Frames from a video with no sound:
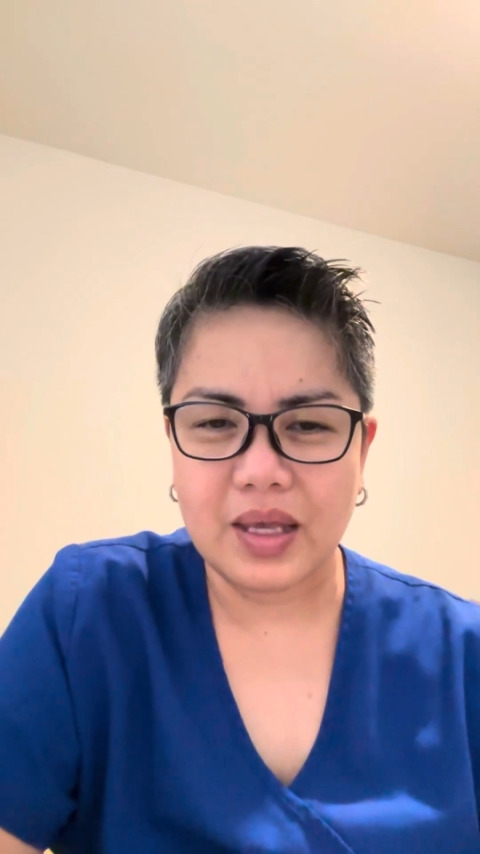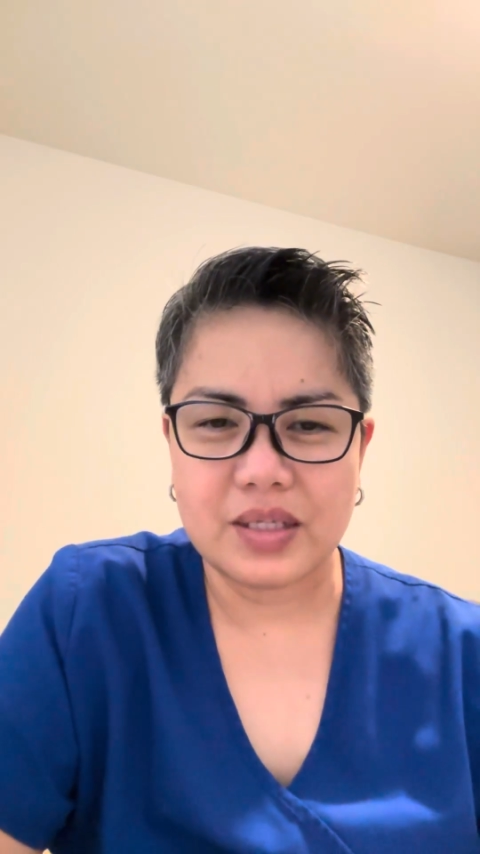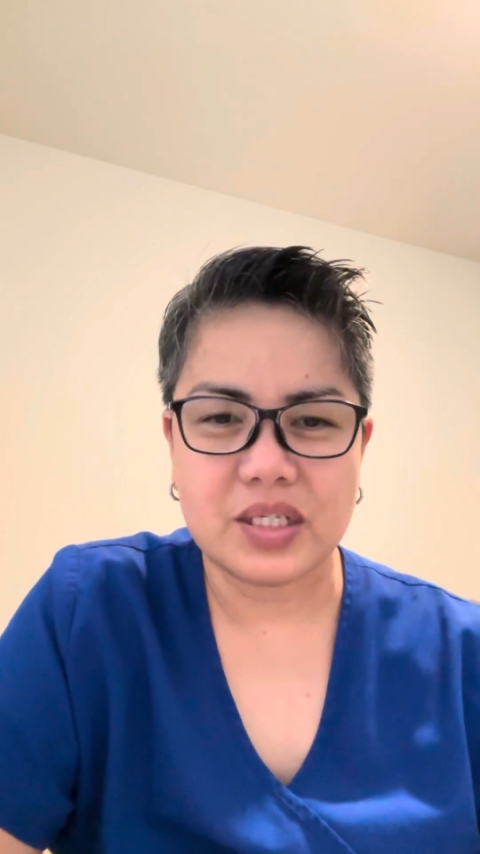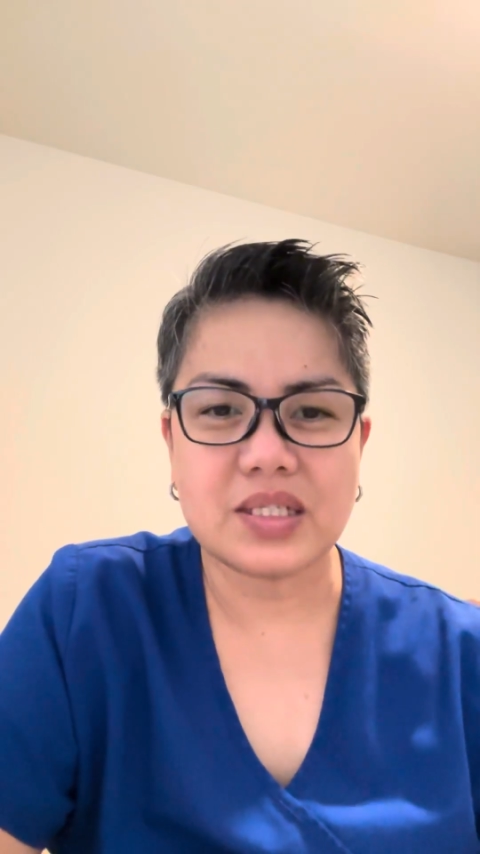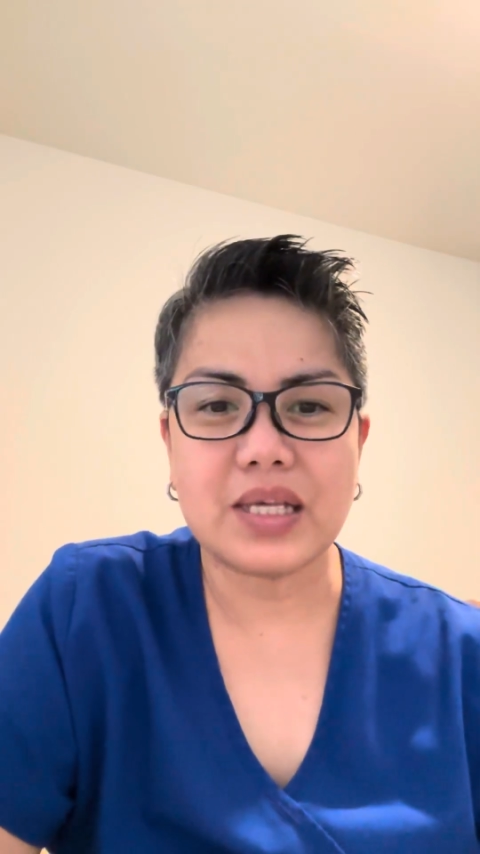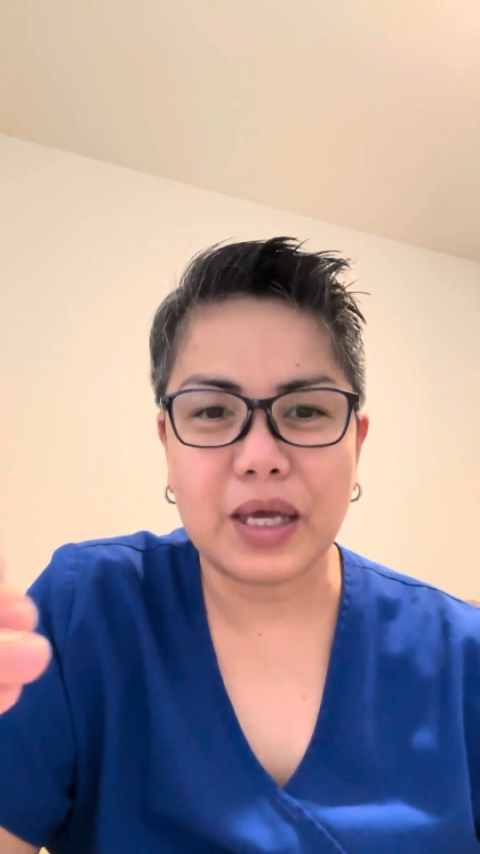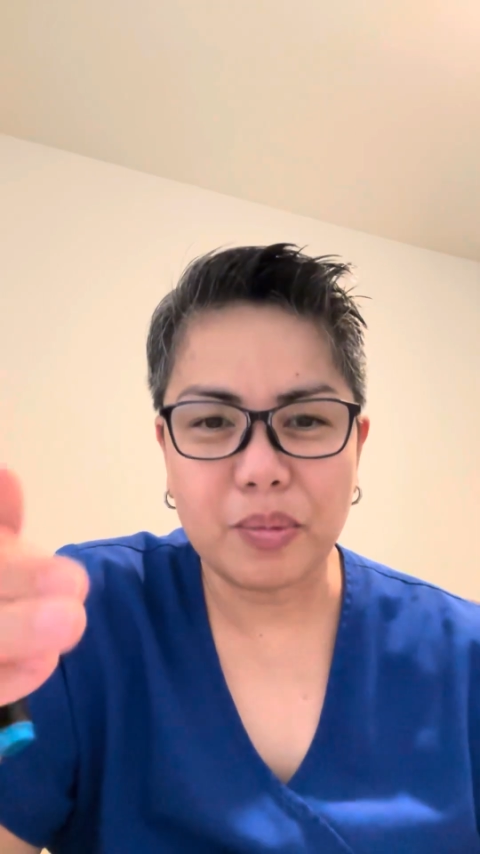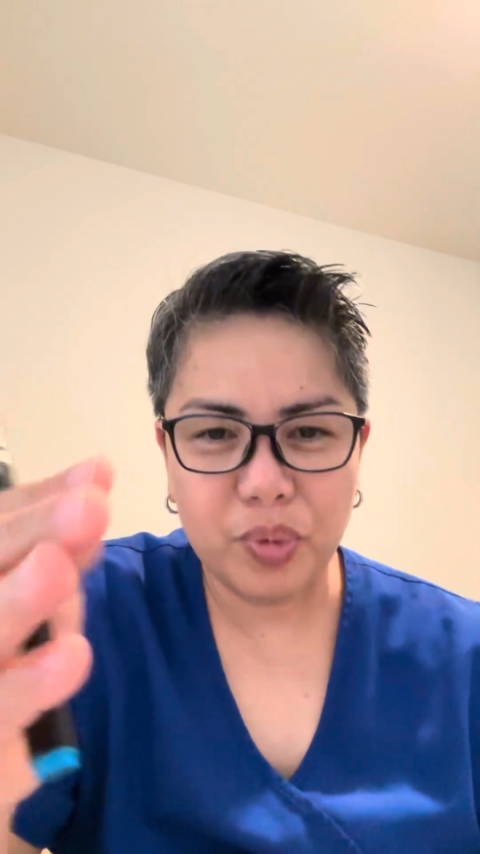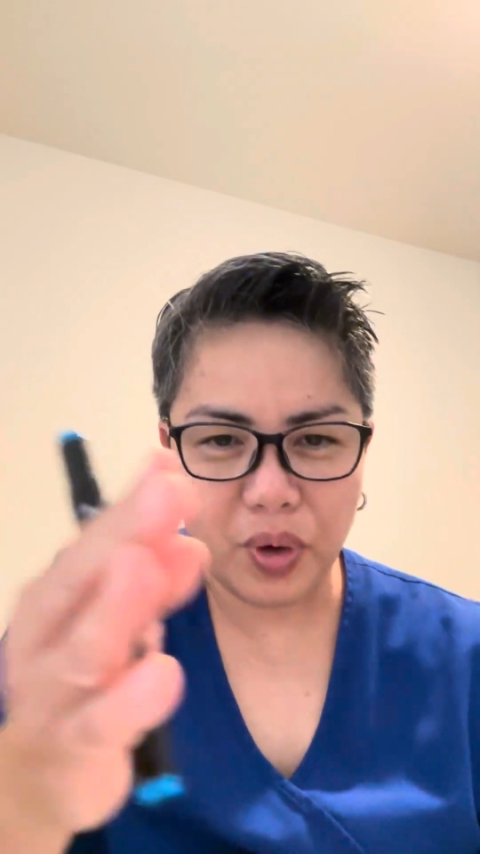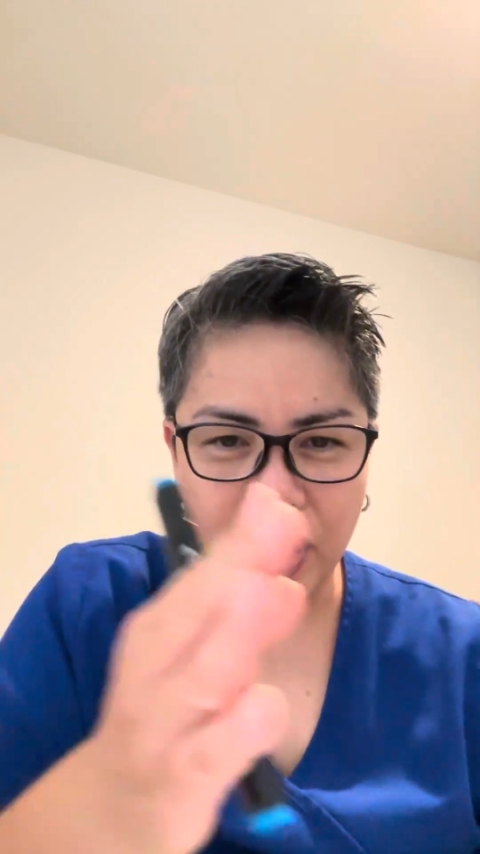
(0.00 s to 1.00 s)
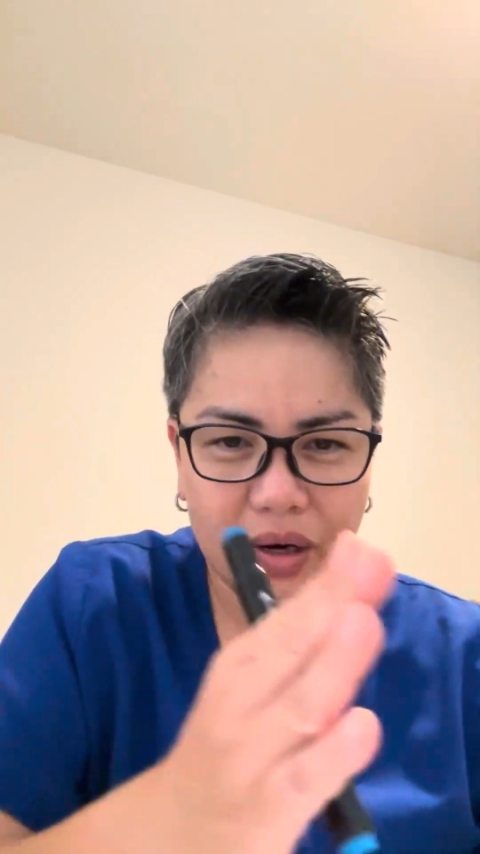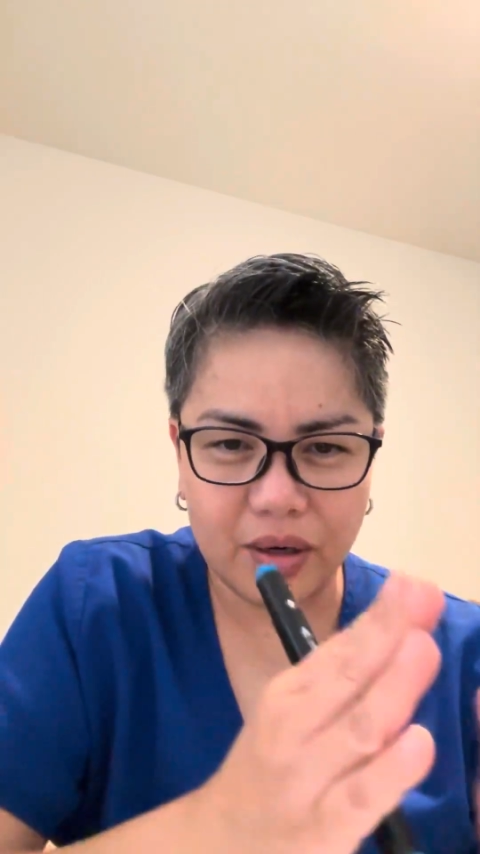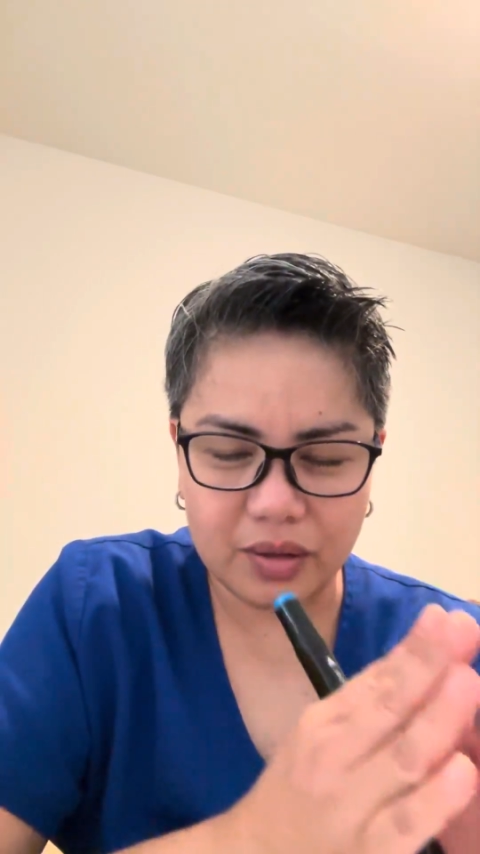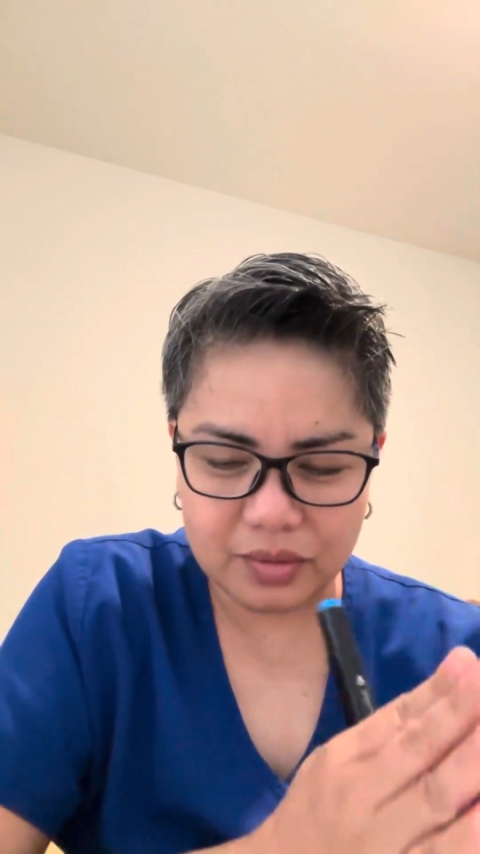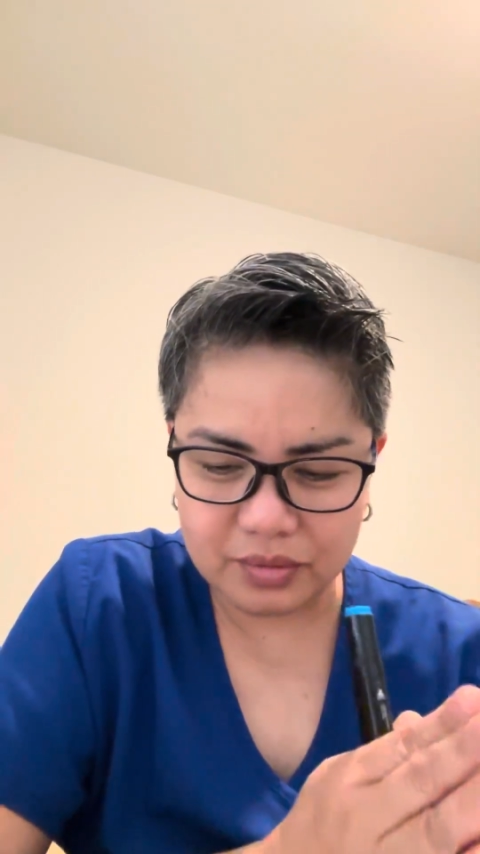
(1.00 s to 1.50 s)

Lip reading: just say a prayer,